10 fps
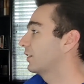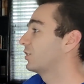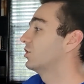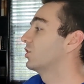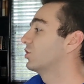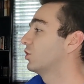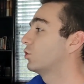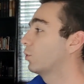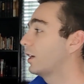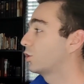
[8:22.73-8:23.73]
this is a
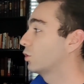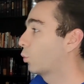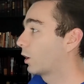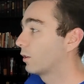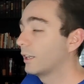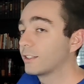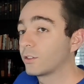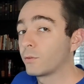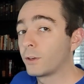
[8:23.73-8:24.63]
situation where it's a